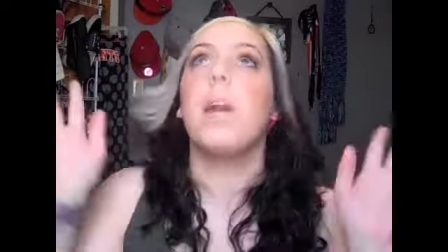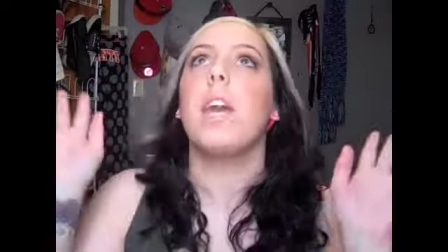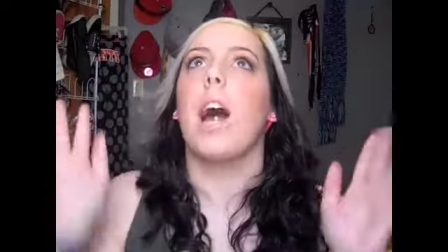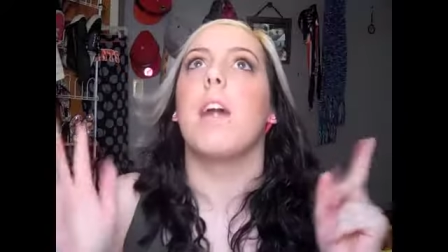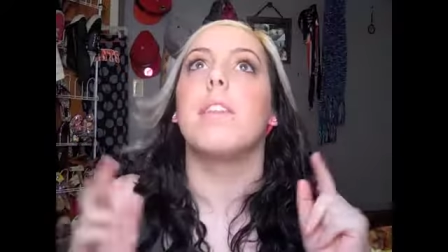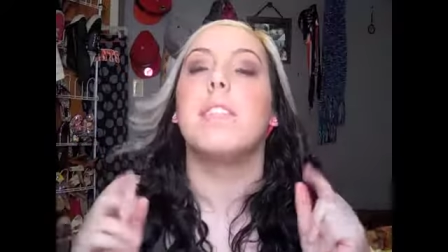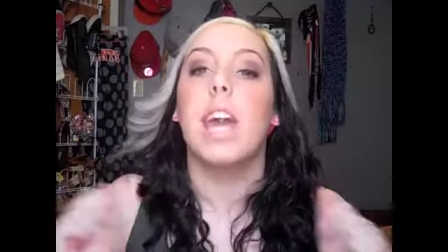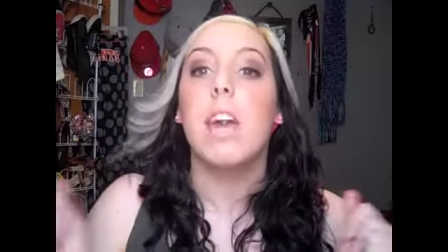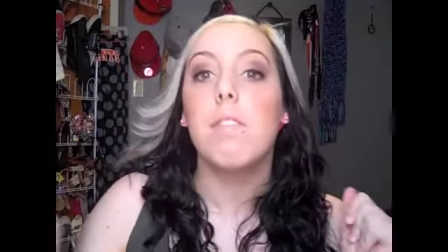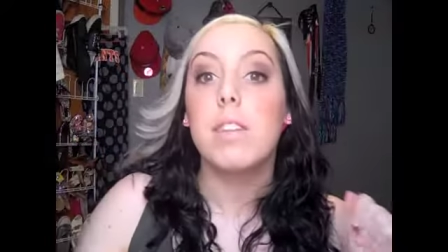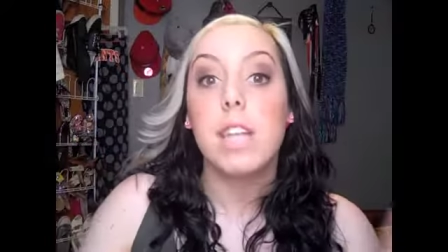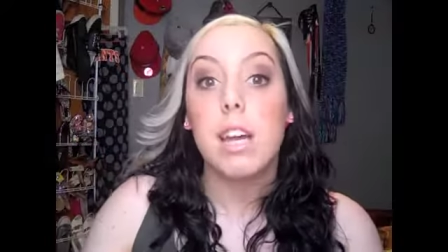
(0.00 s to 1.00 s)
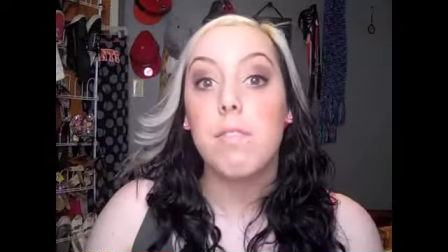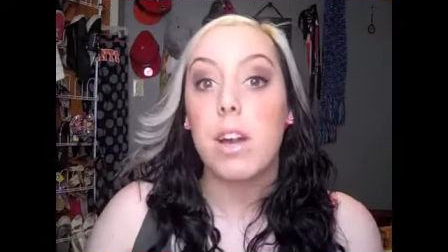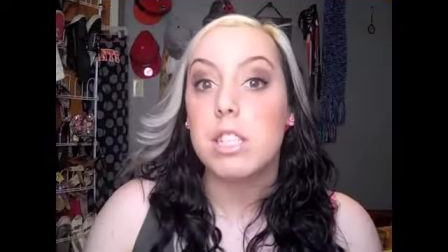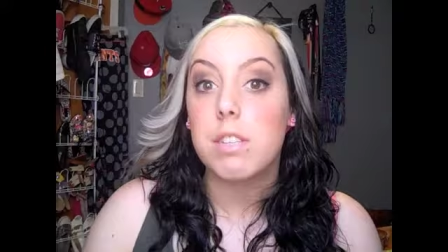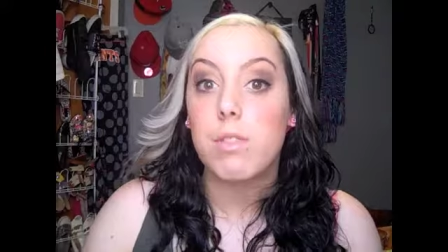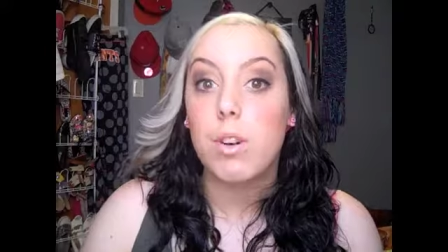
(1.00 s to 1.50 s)
But yeah, the Day of the Dead
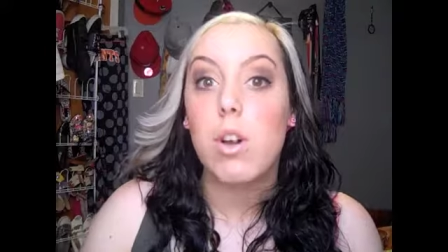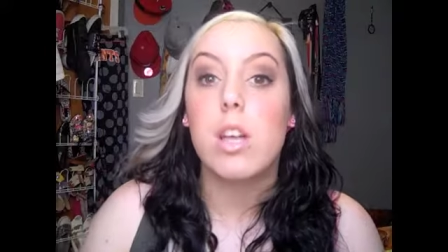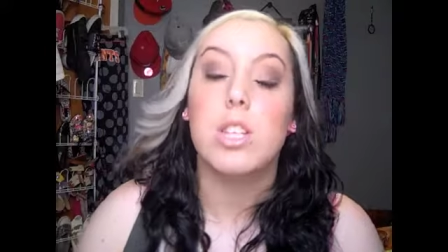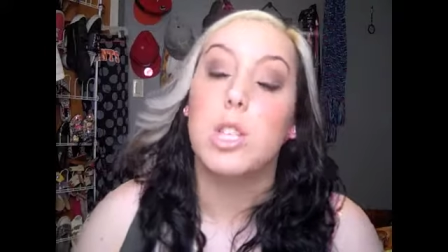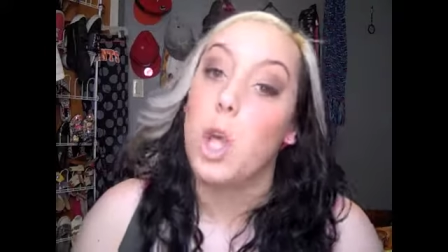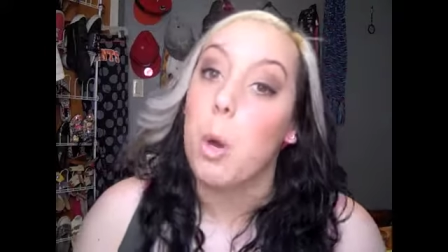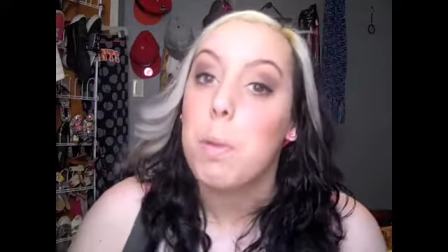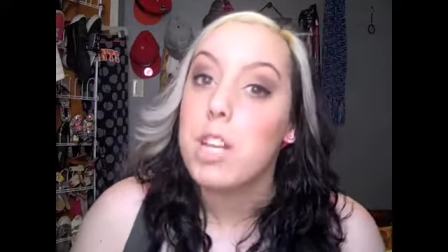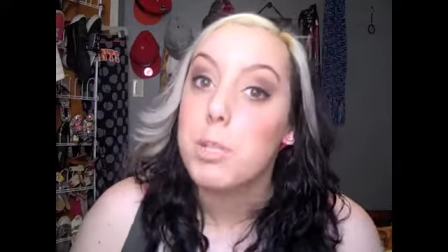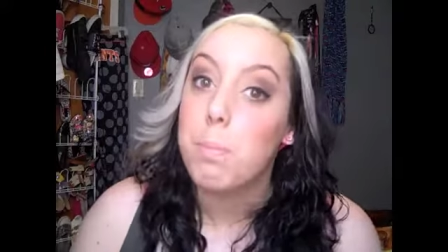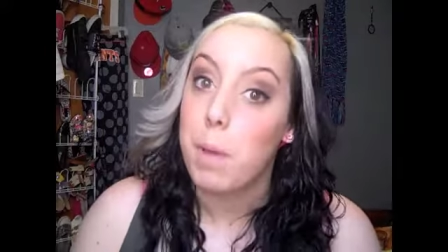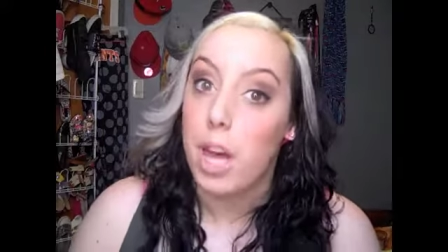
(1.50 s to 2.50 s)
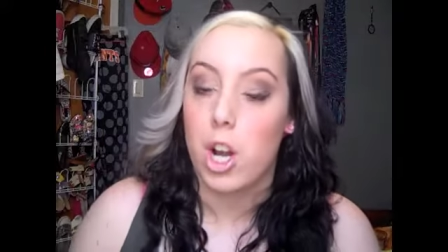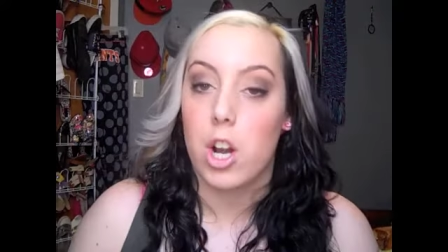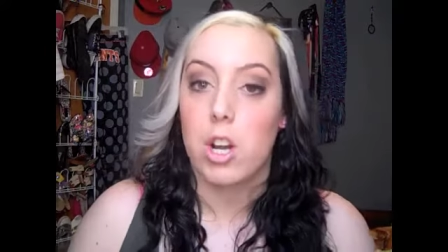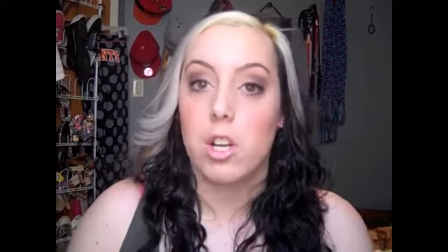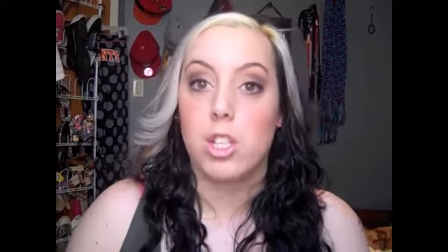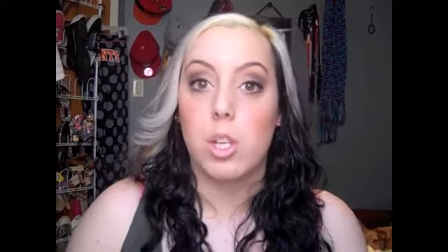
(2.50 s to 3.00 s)
festival is so much
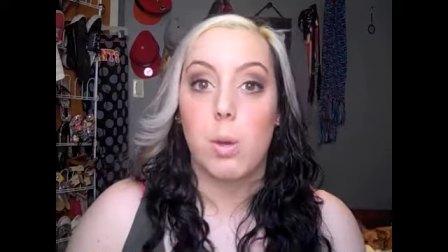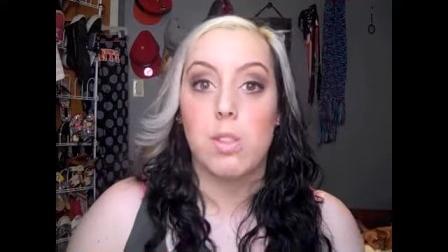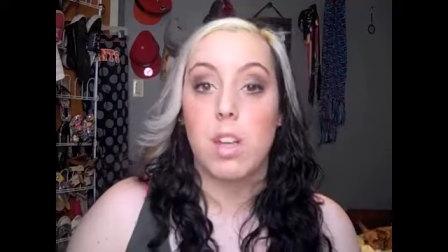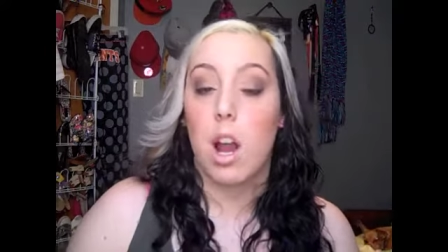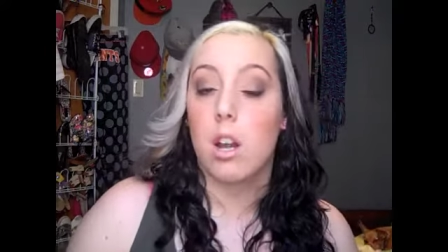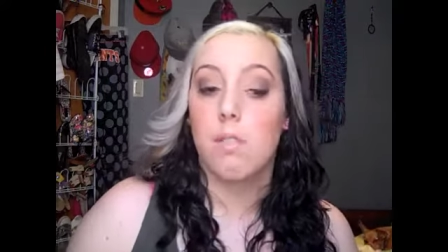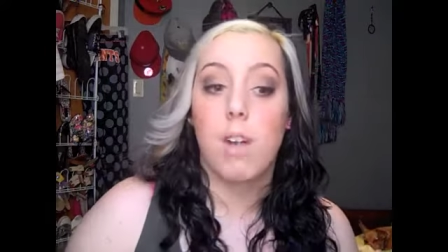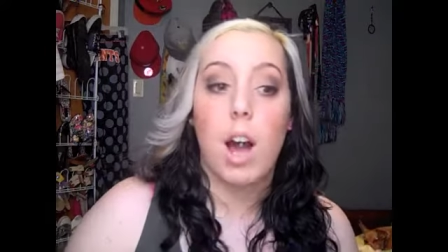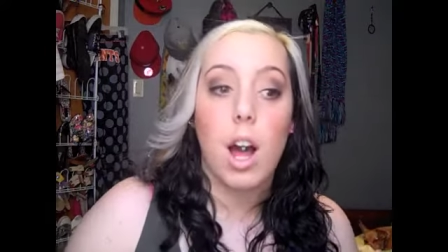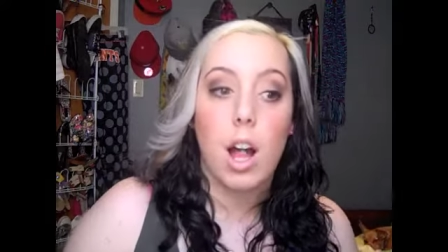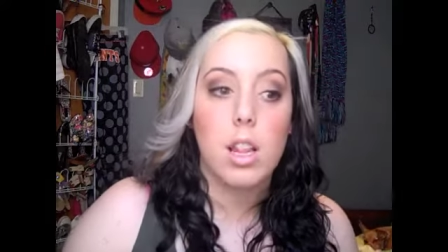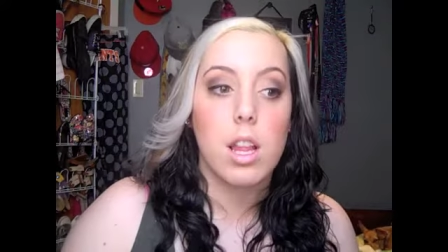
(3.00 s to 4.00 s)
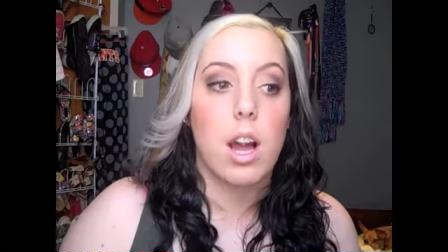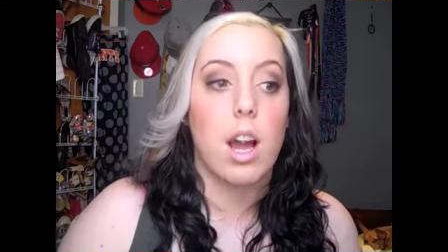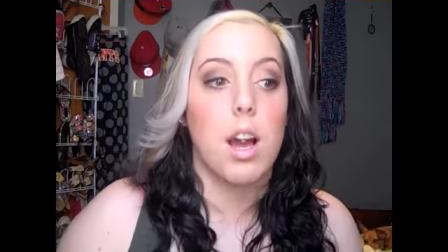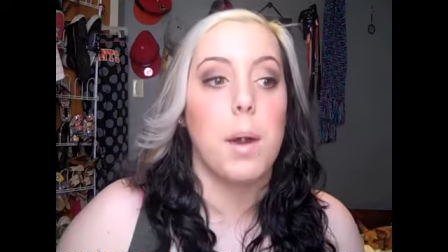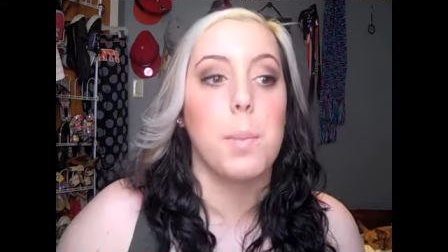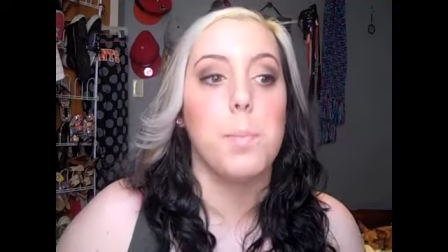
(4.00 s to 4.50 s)
better. So is Carnival.
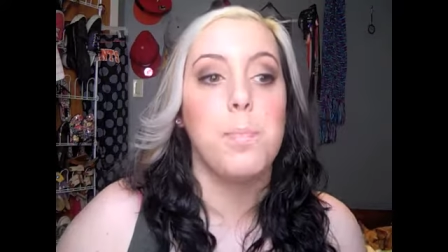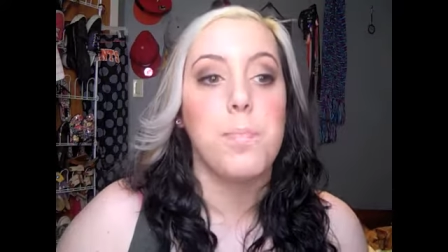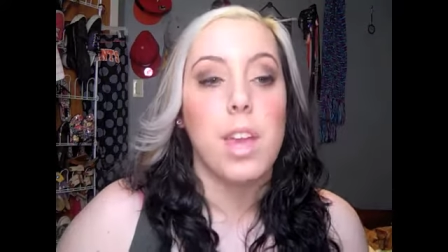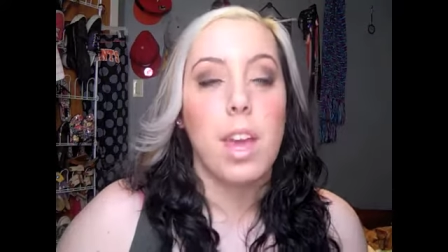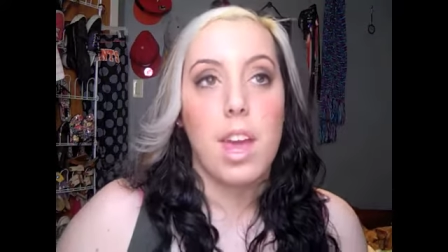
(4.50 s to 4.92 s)
Um,